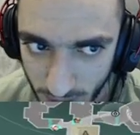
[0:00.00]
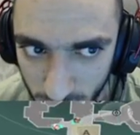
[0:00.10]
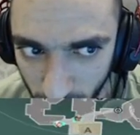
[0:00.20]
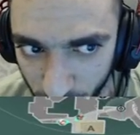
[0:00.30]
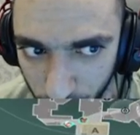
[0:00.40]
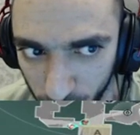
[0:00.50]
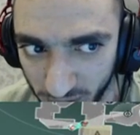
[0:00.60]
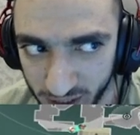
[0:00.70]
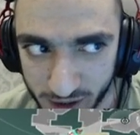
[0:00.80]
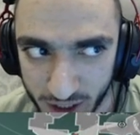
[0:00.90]
Like full
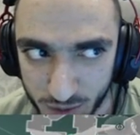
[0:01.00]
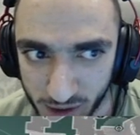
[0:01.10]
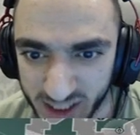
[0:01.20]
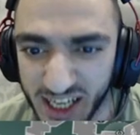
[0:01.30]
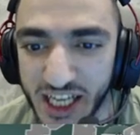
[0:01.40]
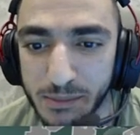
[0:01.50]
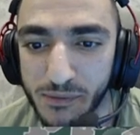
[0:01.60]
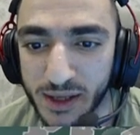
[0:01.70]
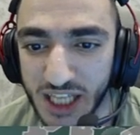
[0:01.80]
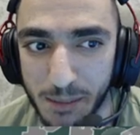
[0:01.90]
fucking cringe, man. They kill me
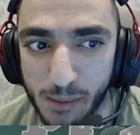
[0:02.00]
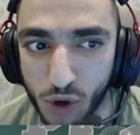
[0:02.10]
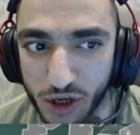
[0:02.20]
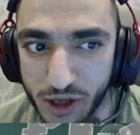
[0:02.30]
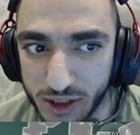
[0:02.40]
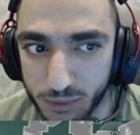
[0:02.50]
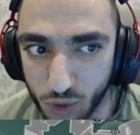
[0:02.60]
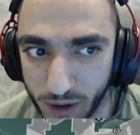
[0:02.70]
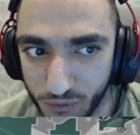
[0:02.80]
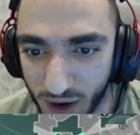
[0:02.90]
one time, I'm gonna kill them too,
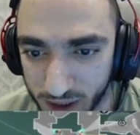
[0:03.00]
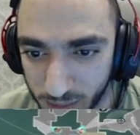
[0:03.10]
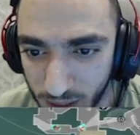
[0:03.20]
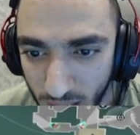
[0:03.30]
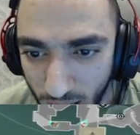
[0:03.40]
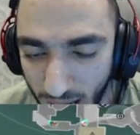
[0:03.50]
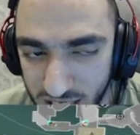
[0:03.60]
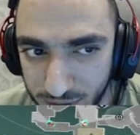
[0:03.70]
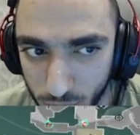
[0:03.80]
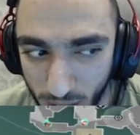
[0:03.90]
man. Fuck them. I
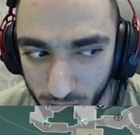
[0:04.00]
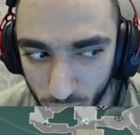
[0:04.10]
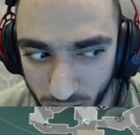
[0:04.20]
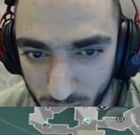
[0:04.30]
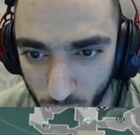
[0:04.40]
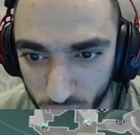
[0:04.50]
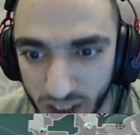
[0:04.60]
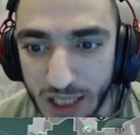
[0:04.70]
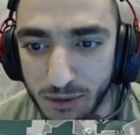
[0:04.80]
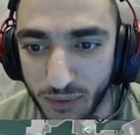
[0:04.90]
swear to God, I don't care, bro. They
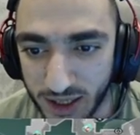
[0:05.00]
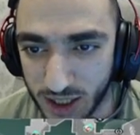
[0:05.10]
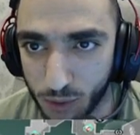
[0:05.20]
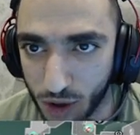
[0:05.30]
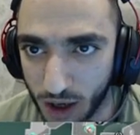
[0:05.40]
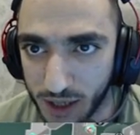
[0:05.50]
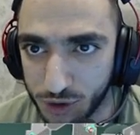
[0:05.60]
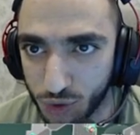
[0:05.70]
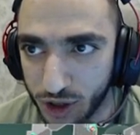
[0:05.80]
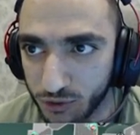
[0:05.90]
kill me once, I'm gonna, I need
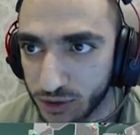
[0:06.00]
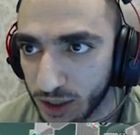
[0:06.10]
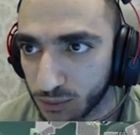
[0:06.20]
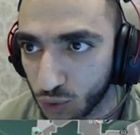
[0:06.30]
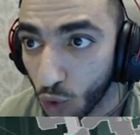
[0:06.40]
to kill them too.